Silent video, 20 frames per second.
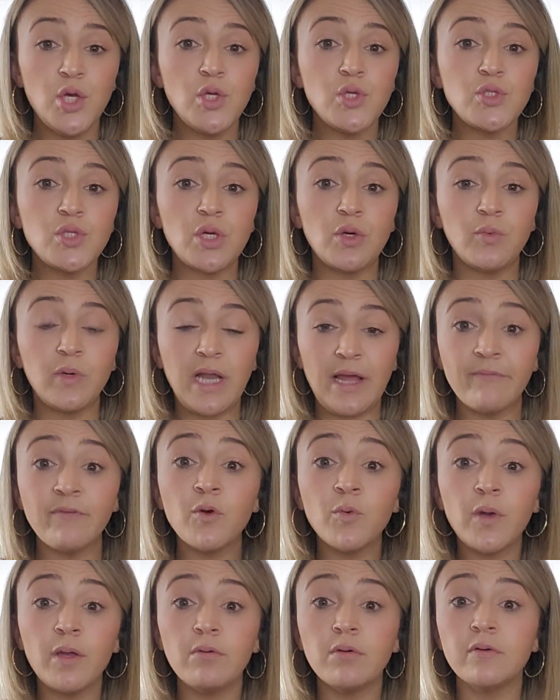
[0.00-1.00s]
So
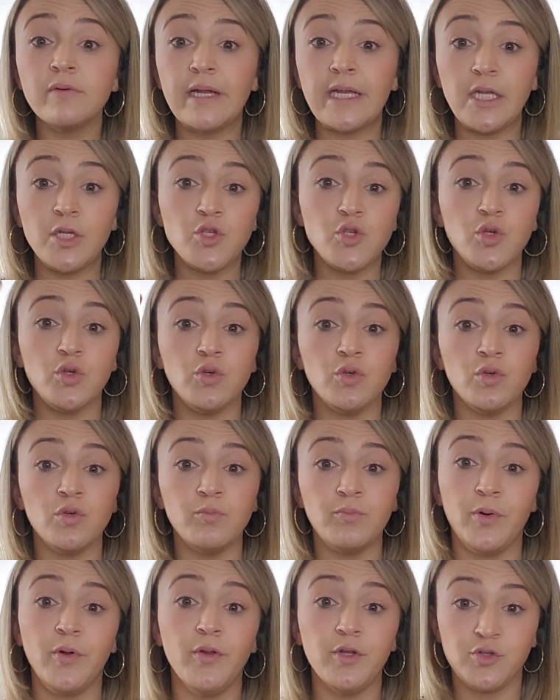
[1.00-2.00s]
whenever we were ready
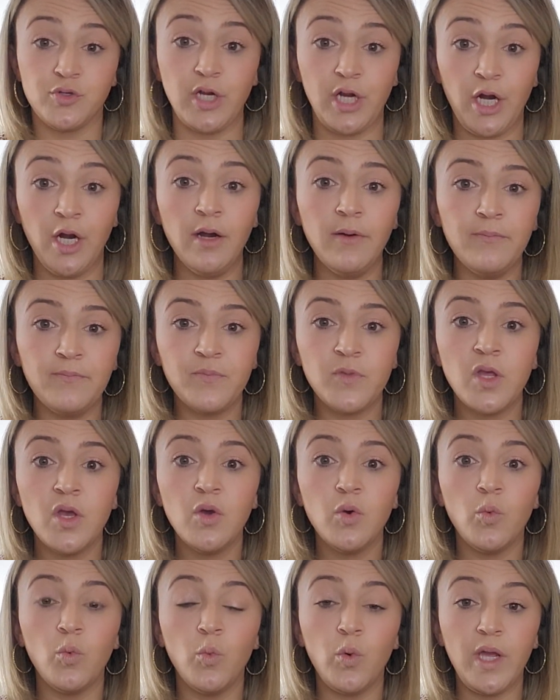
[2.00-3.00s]
to pull the trigger,
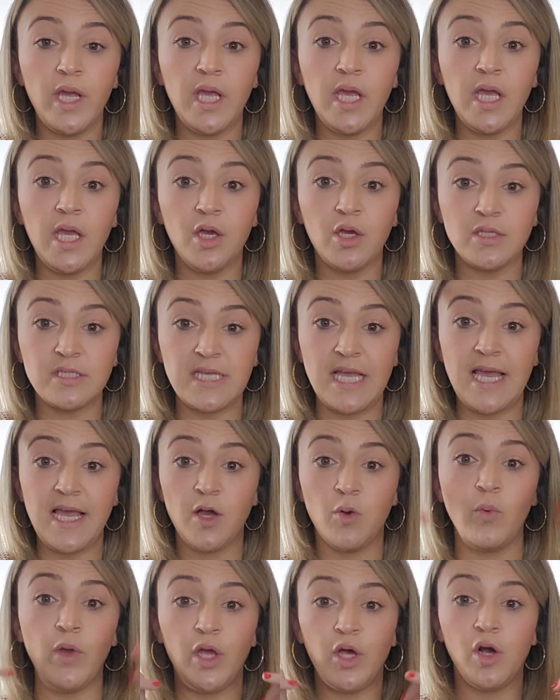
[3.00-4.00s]
we could
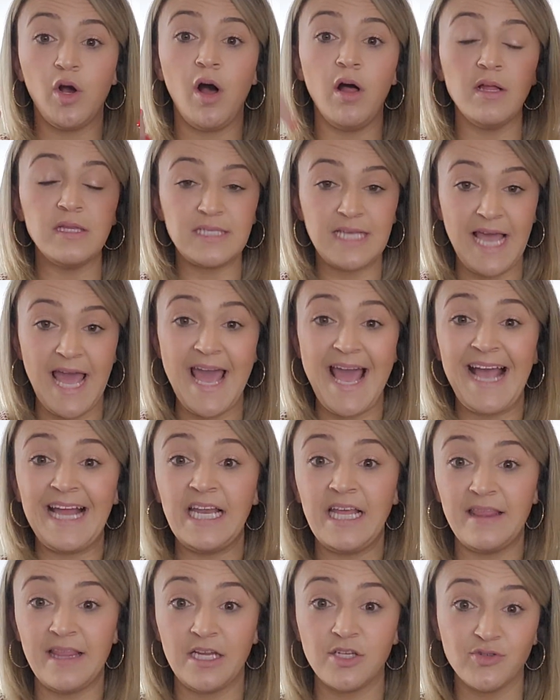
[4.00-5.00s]
call and say, hey, I
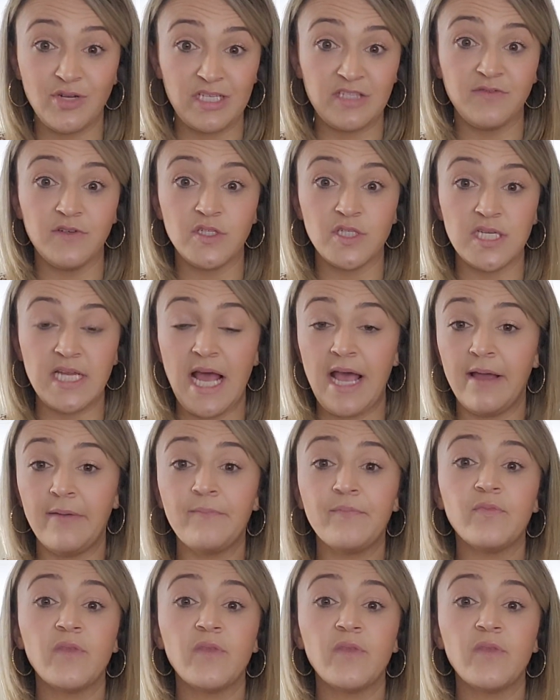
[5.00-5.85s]
need that transfer today.